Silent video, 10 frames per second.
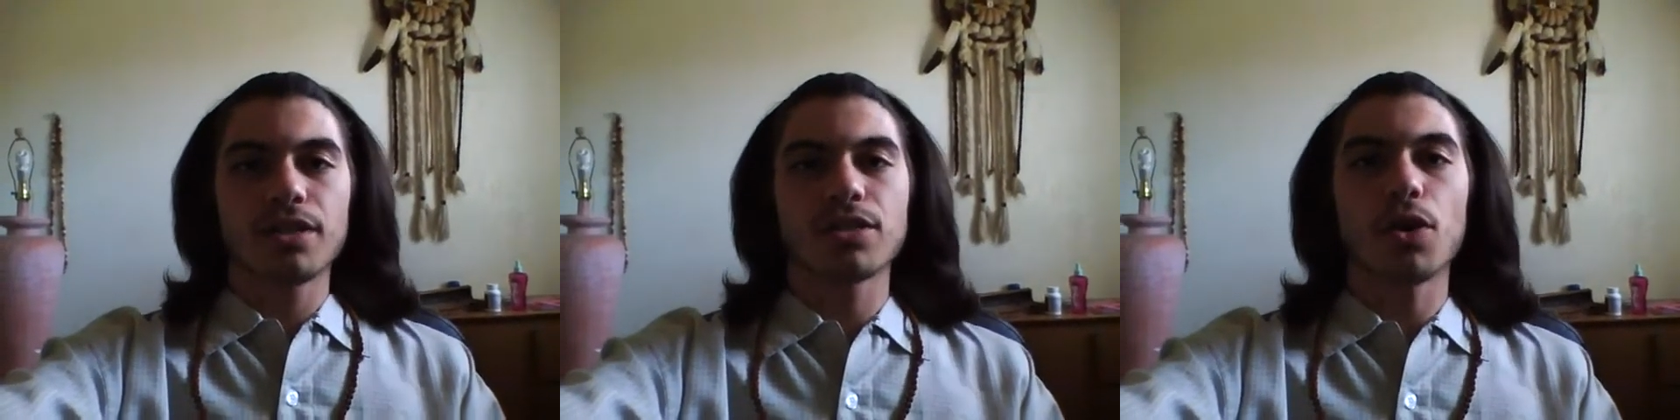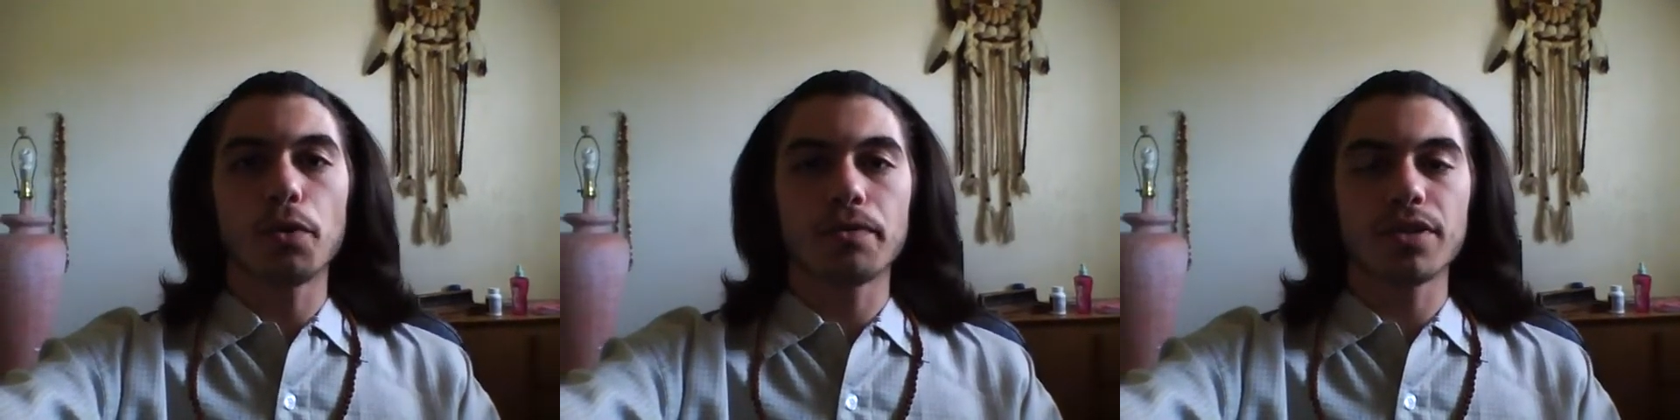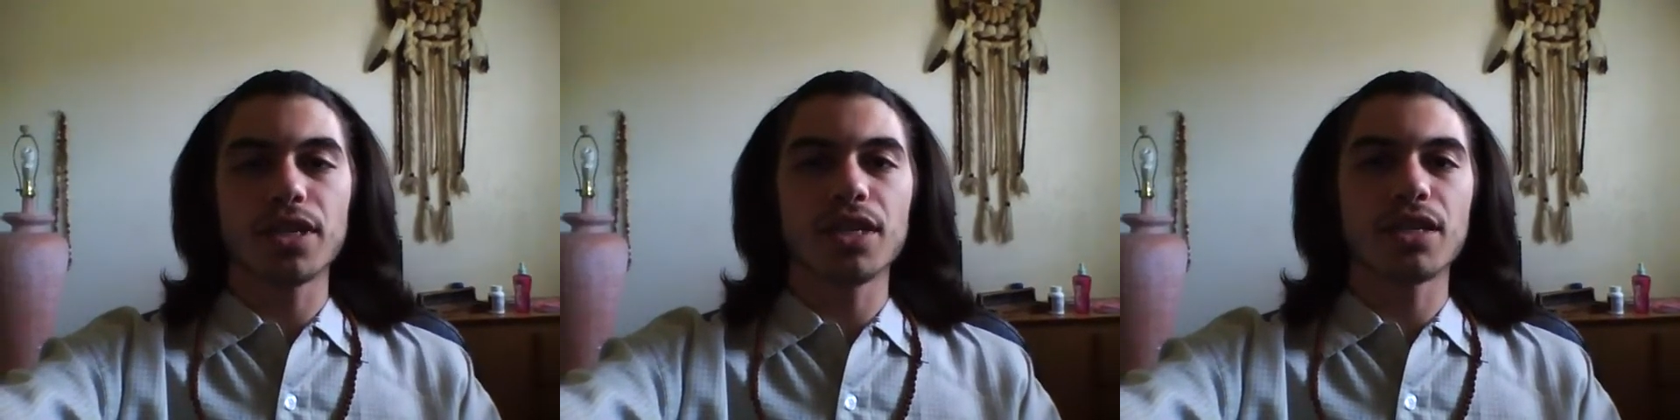So
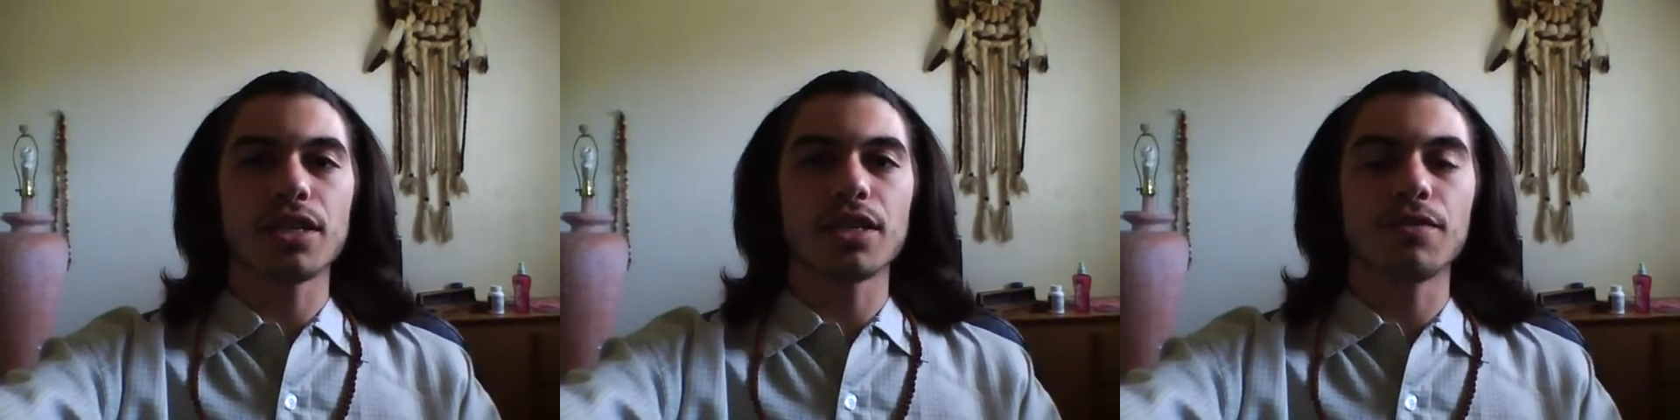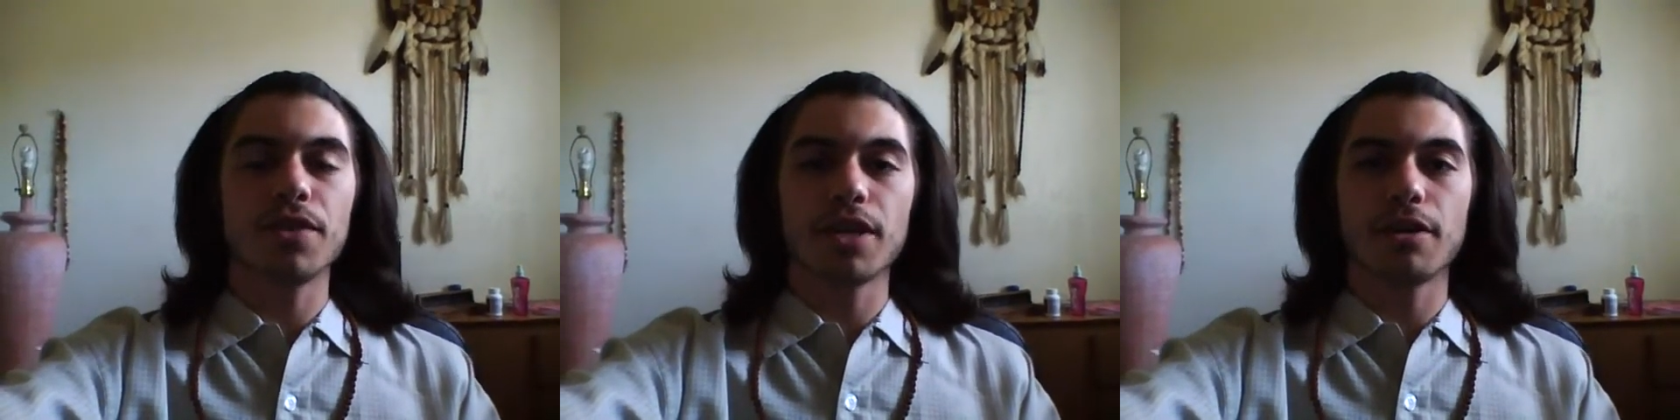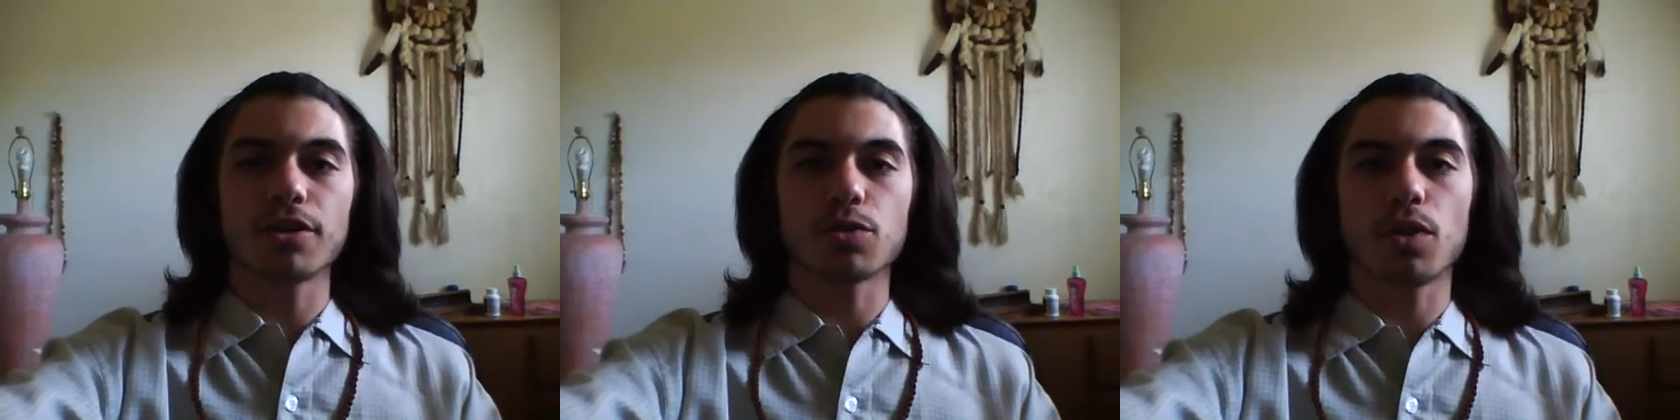hopefully these
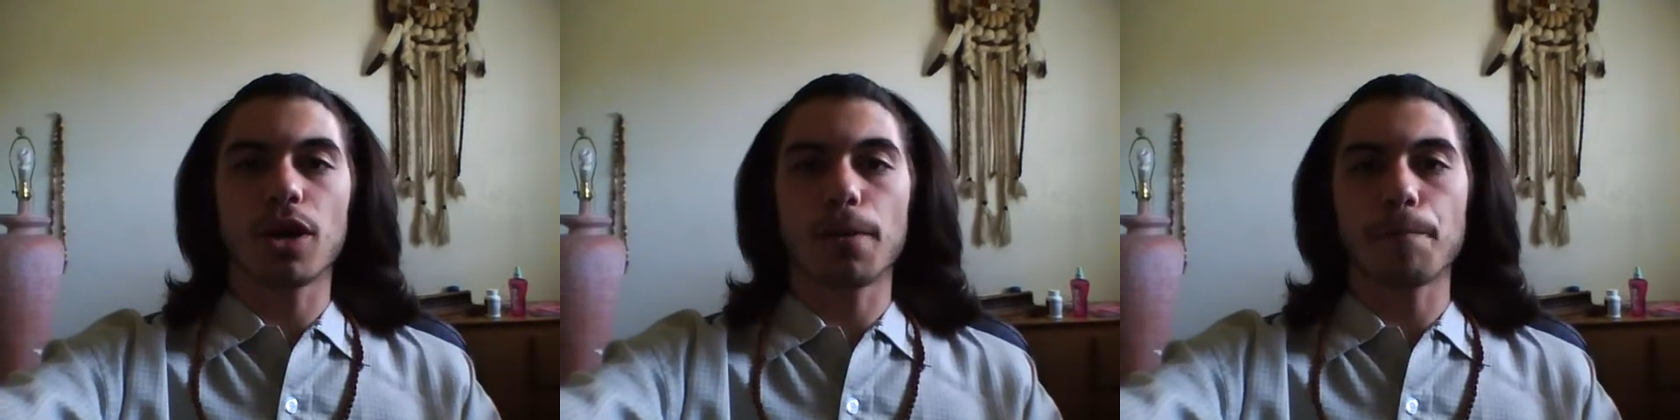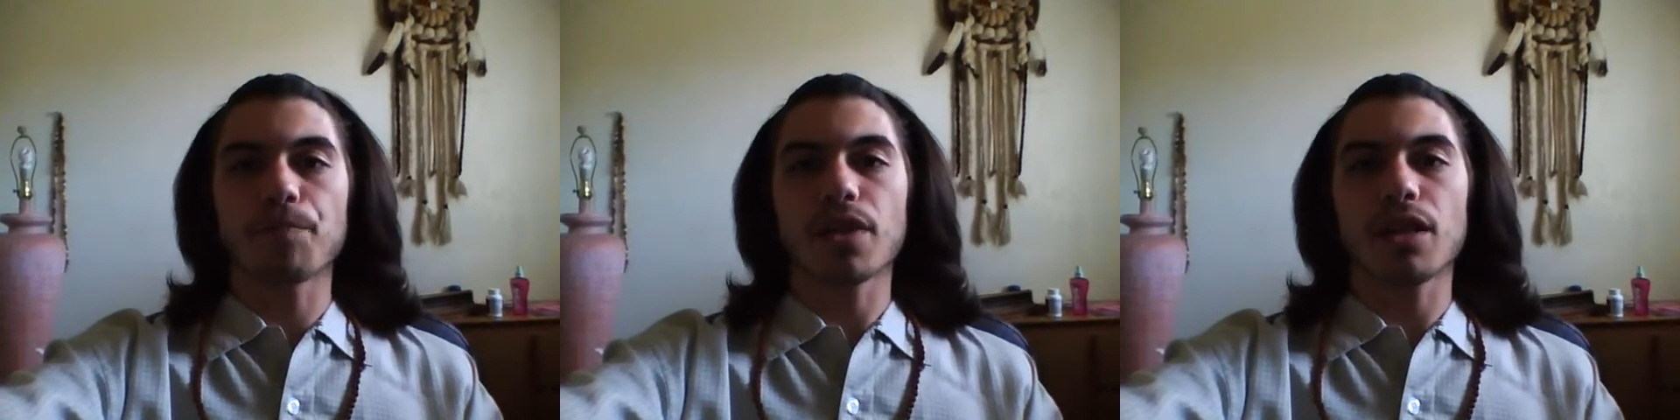videos will help